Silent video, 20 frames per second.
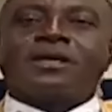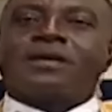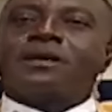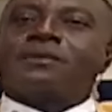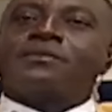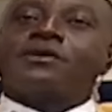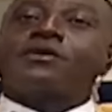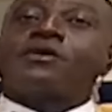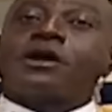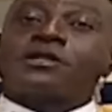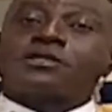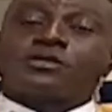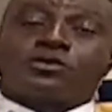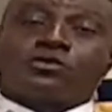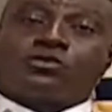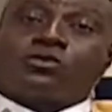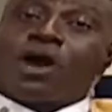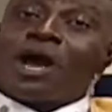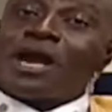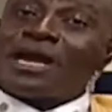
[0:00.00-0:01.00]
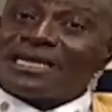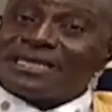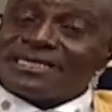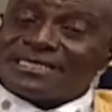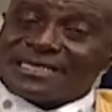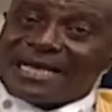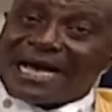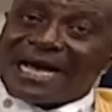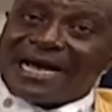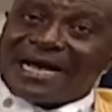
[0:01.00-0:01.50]
Because Rollins,
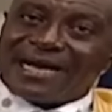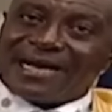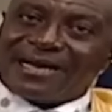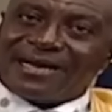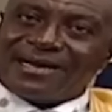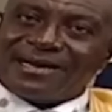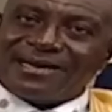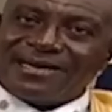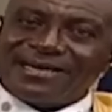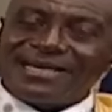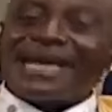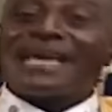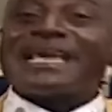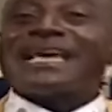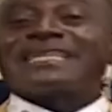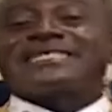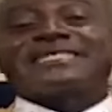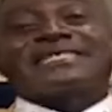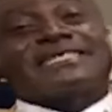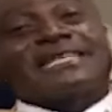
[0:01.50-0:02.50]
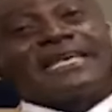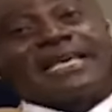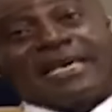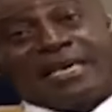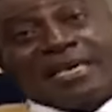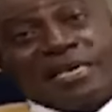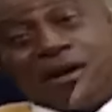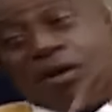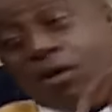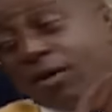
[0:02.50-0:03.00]
sir, na ye
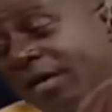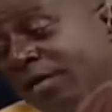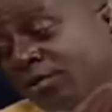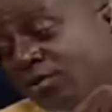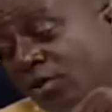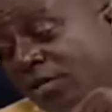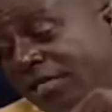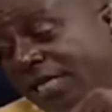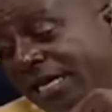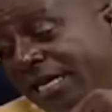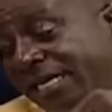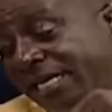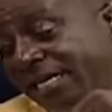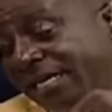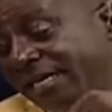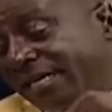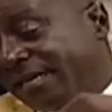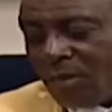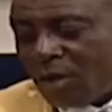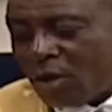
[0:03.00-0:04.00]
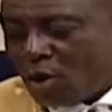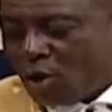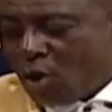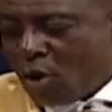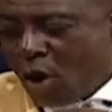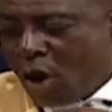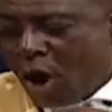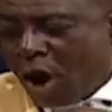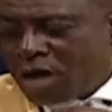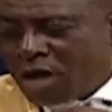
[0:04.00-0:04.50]
say, or ye so jeni,
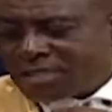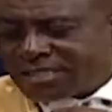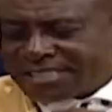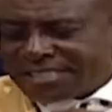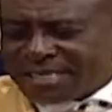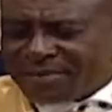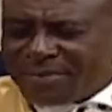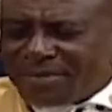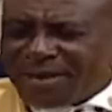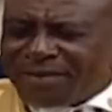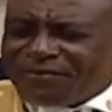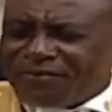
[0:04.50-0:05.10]
on timin